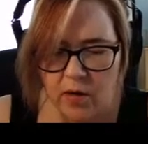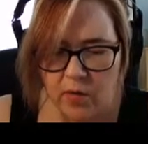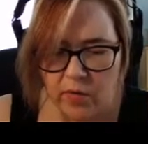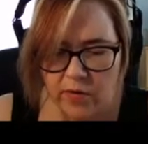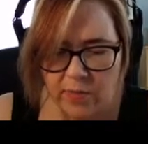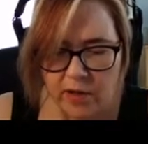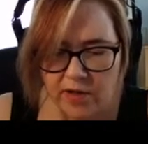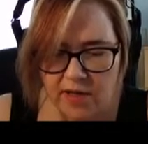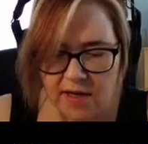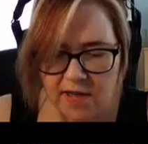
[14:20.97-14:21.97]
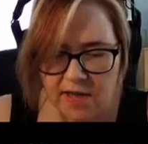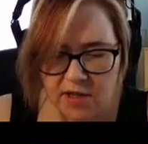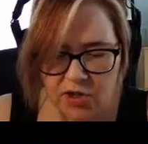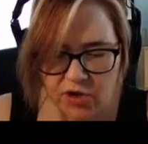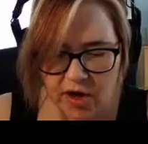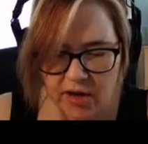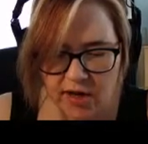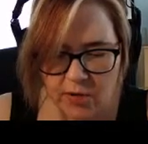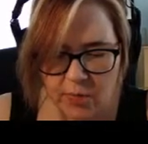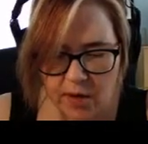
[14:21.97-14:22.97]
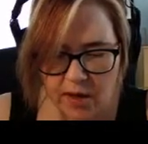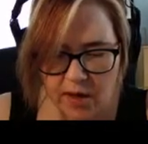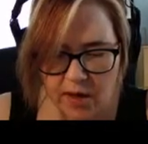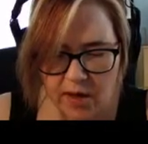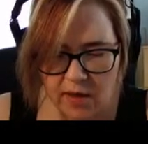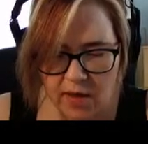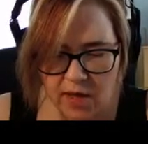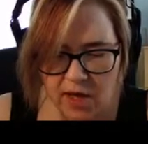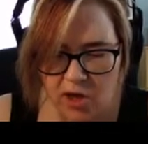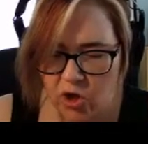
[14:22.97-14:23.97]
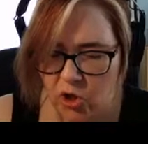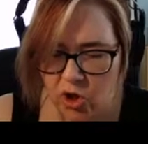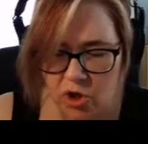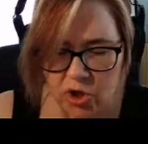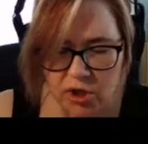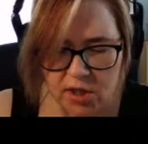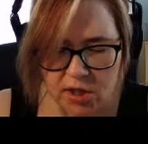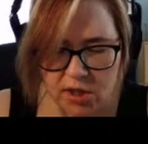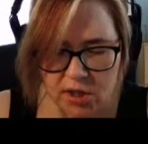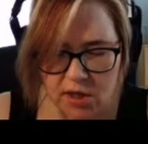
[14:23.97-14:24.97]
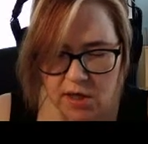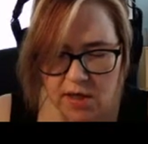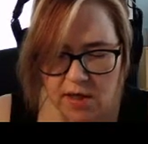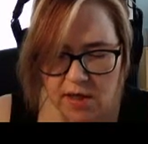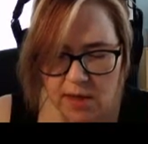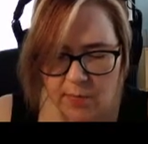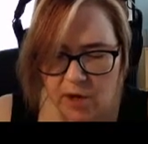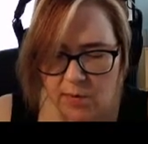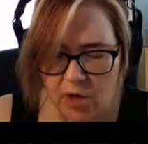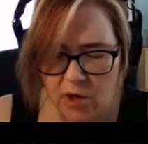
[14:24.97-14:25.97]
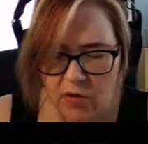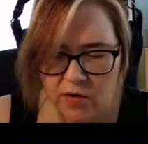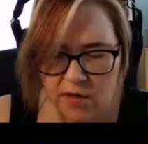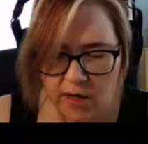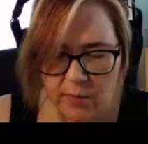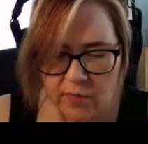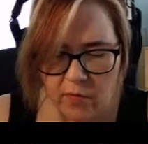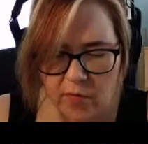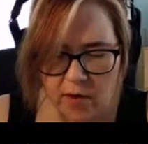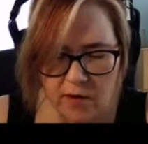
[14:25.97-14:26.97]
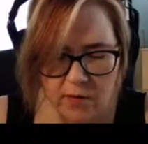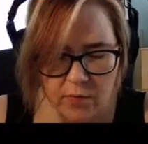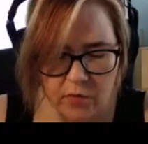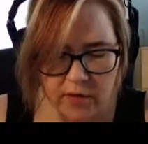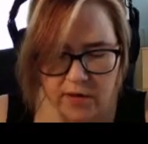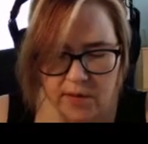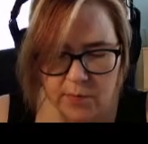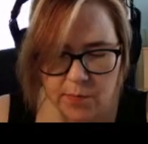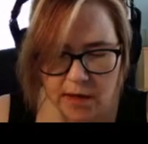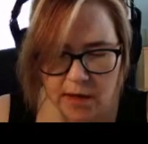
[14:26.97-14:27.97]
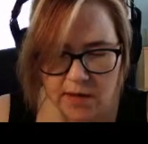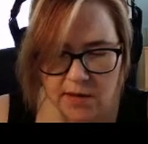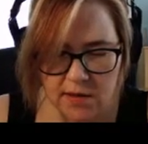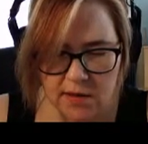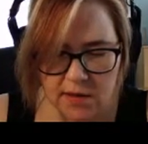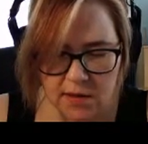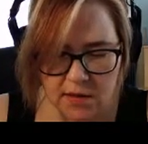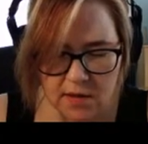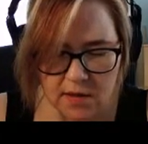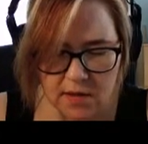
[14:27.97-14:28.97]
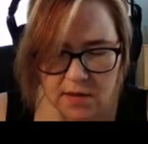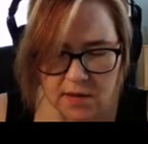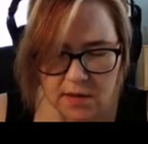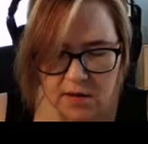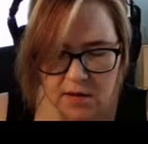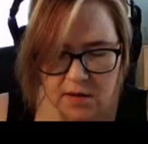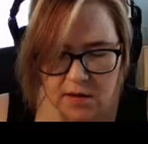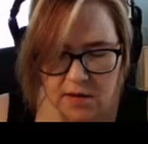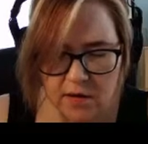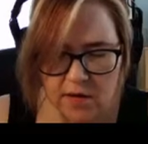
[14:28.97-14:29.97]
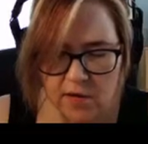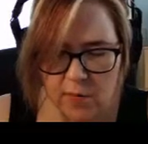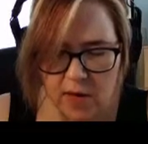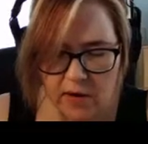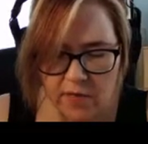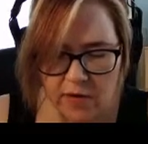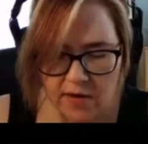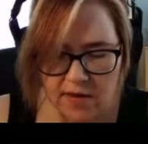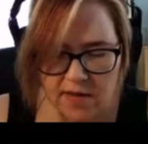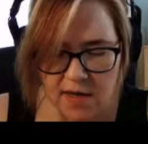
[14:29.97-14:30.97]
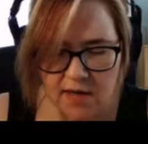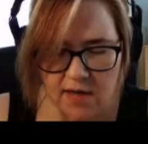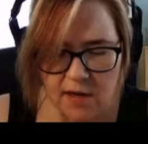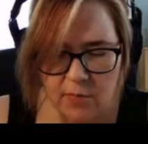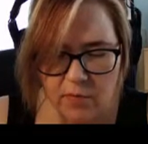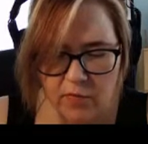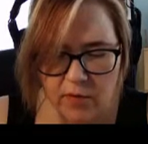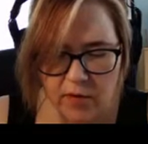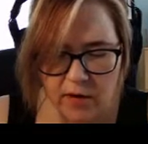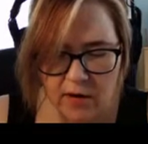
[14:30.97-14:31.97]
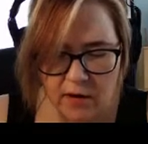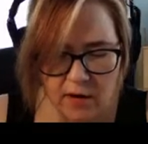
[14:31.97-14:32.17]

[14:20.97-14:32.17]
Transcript: Well, the multi is distracted by the healers. That might be a good time for me to deploy these bats. Assuming everything's not dead before then.